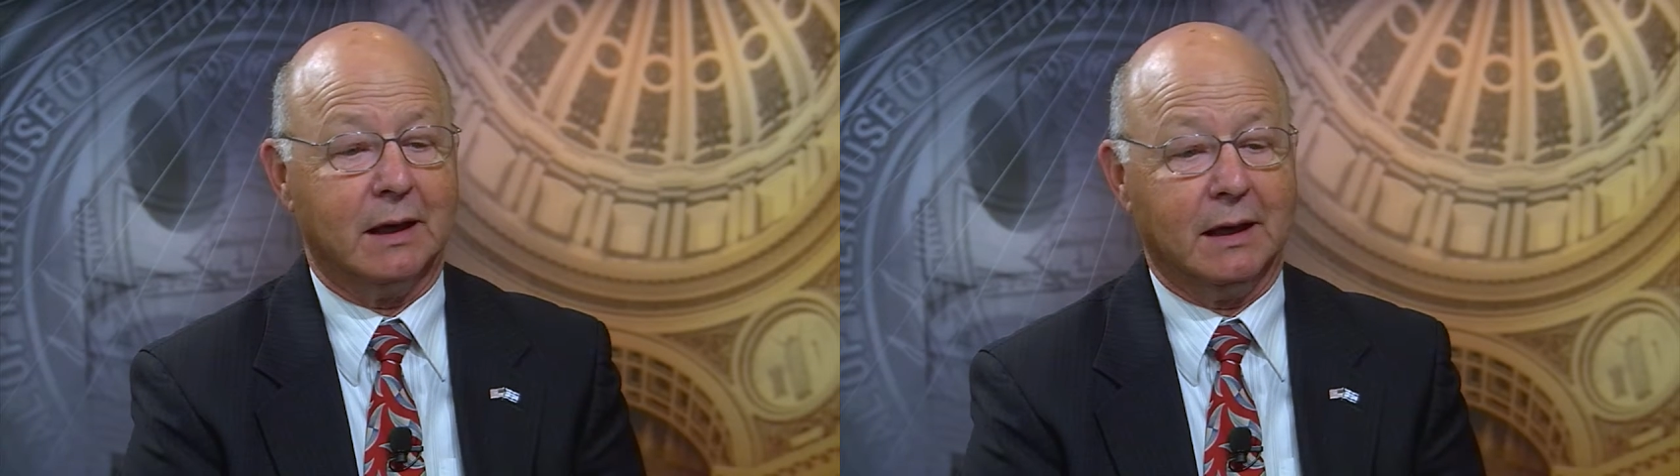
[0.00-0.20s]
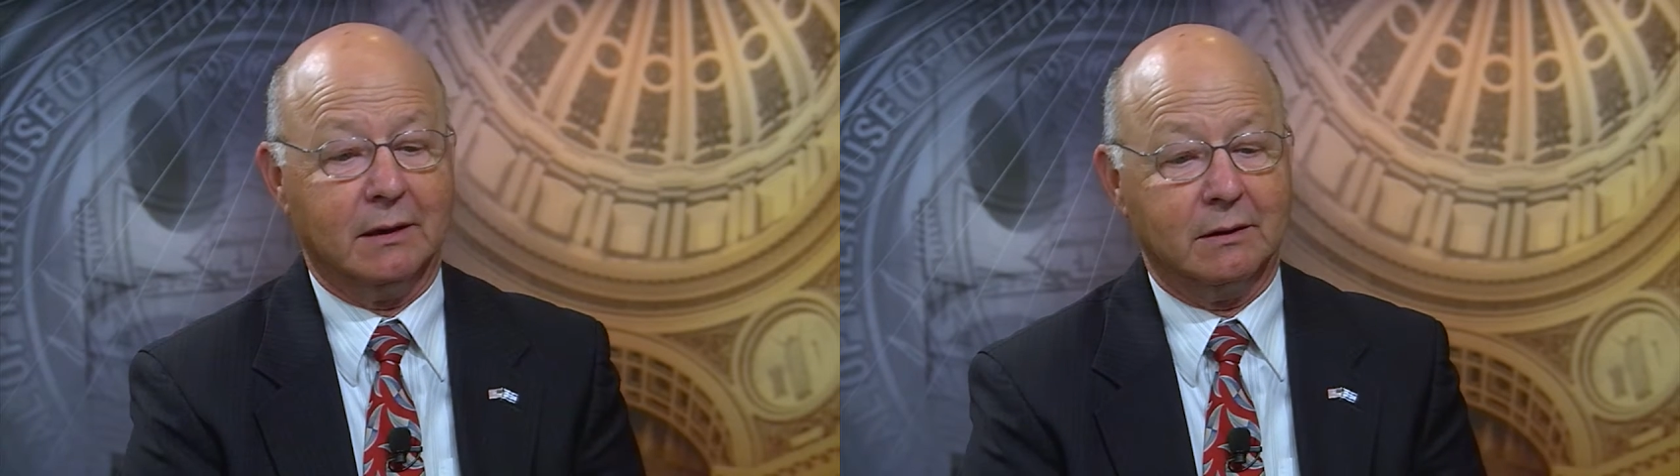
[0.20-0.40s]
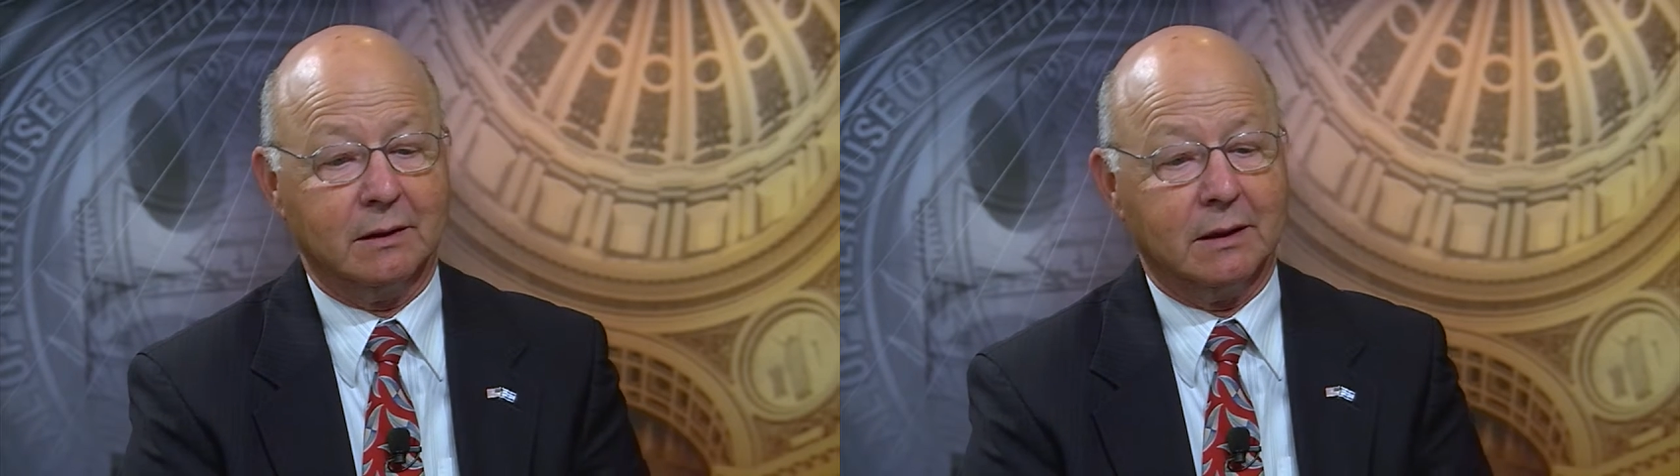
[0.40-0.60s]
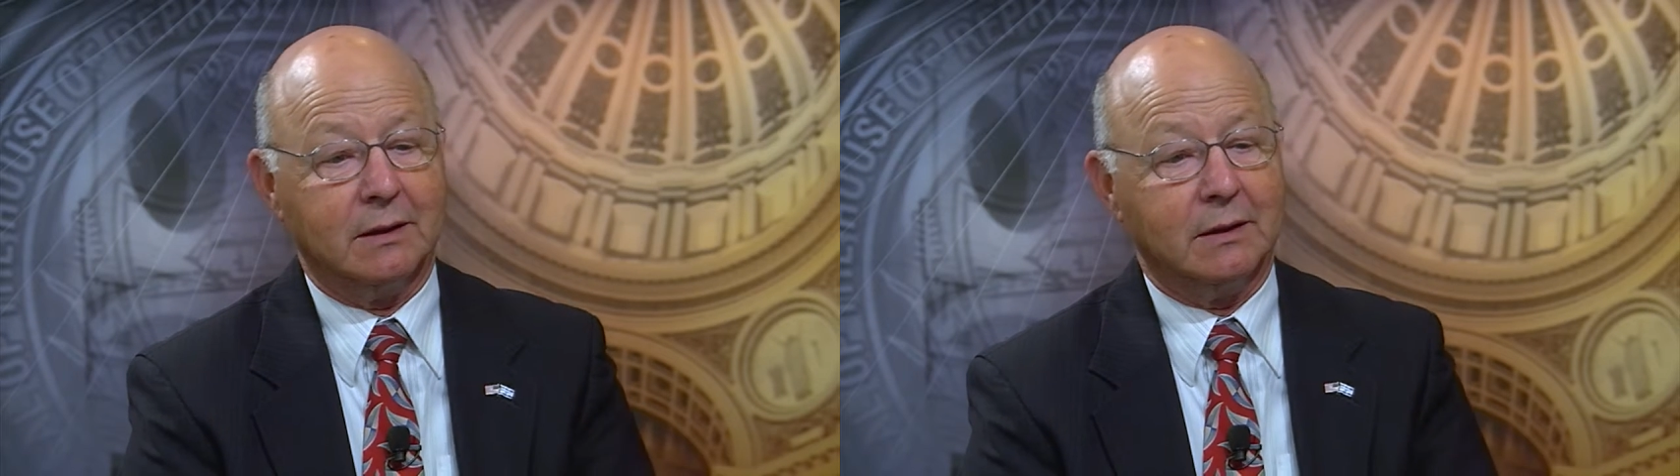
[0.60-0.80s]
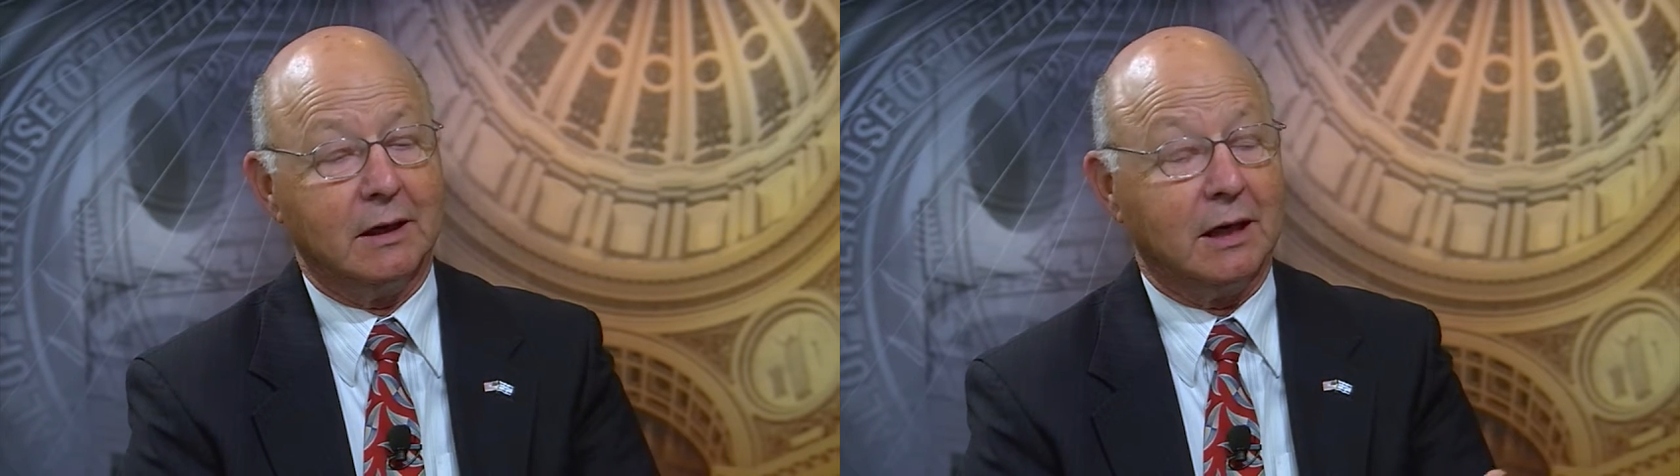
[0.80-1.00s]
and
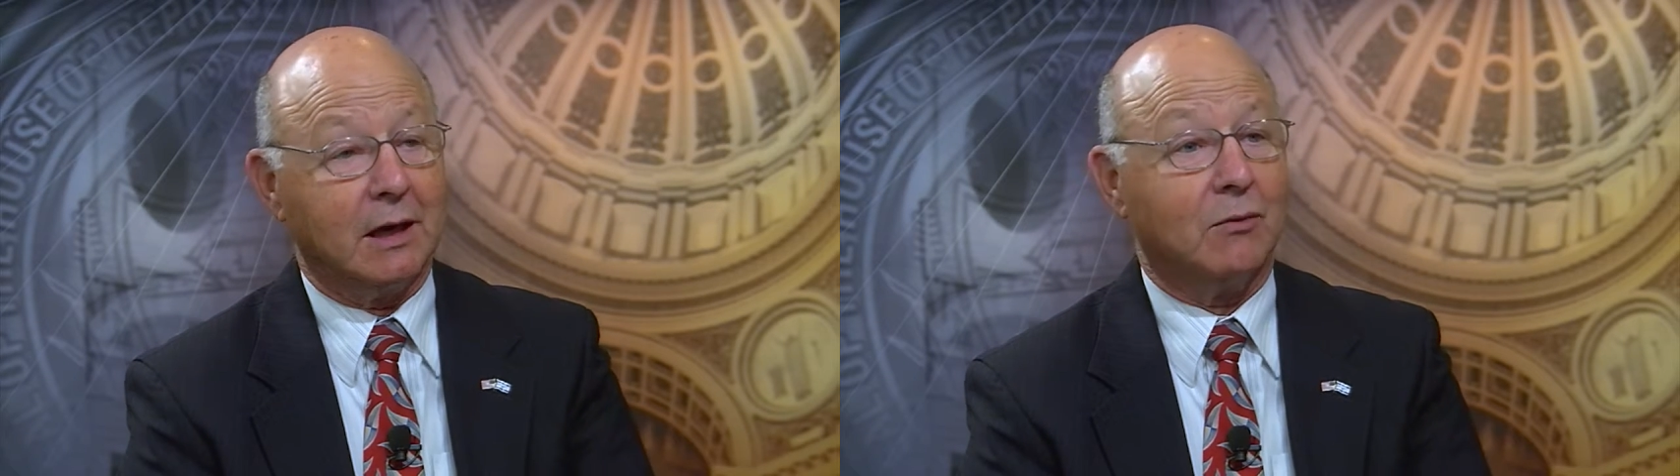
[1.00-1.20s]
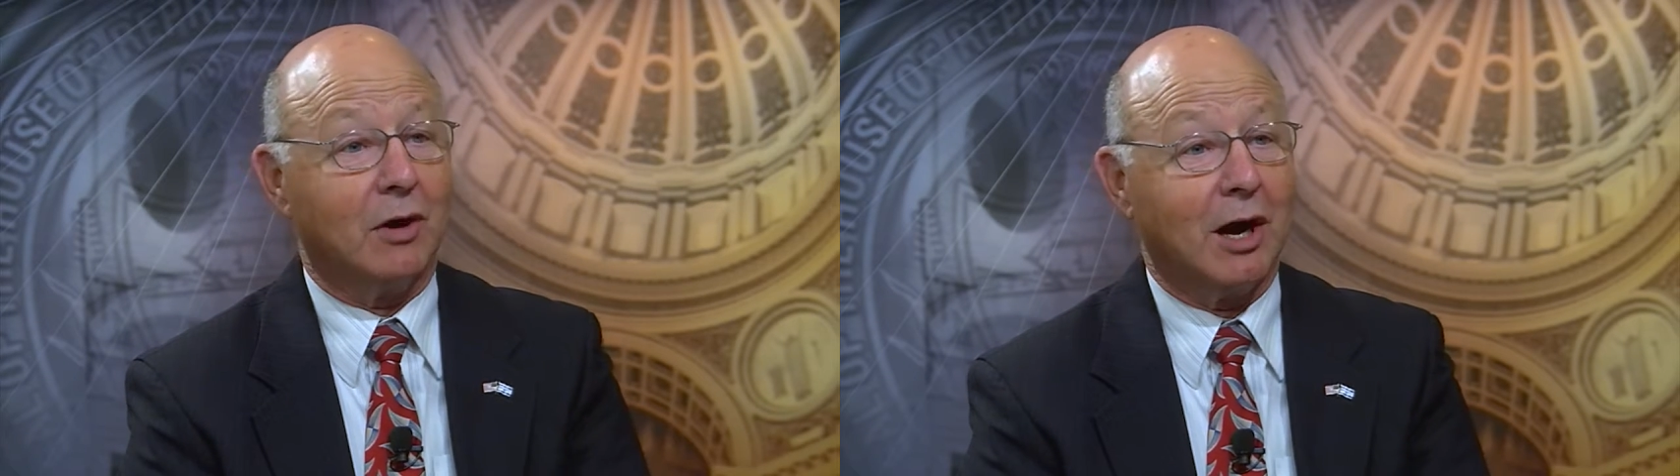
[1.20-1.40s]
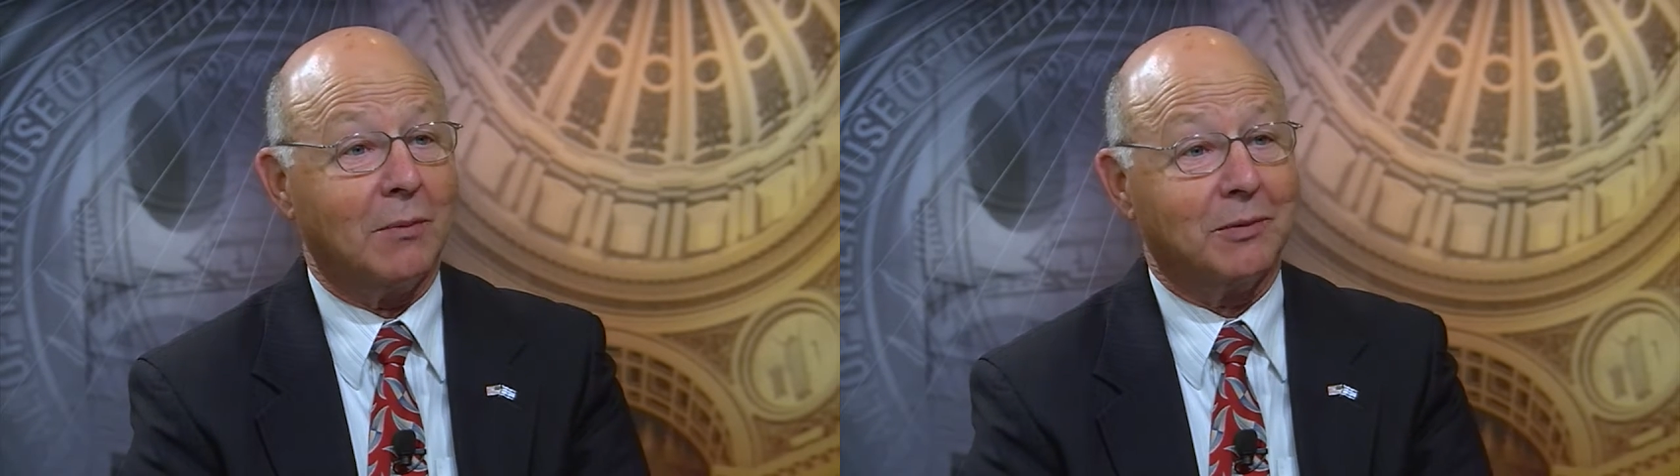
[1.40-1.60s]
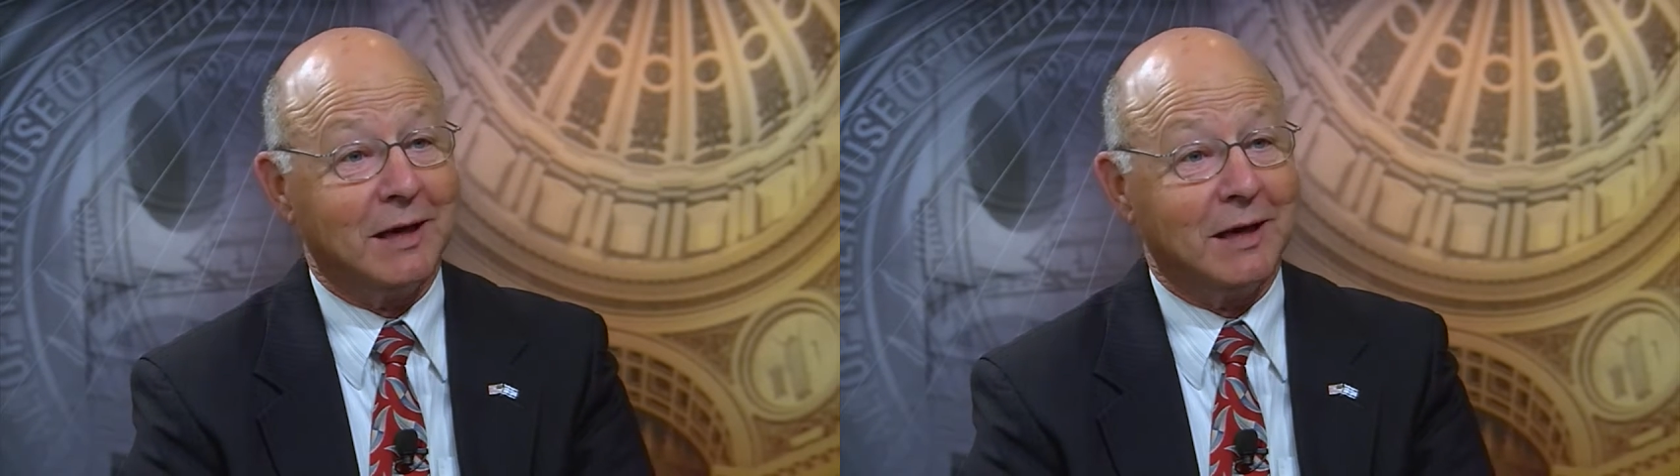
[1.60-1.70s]
it will help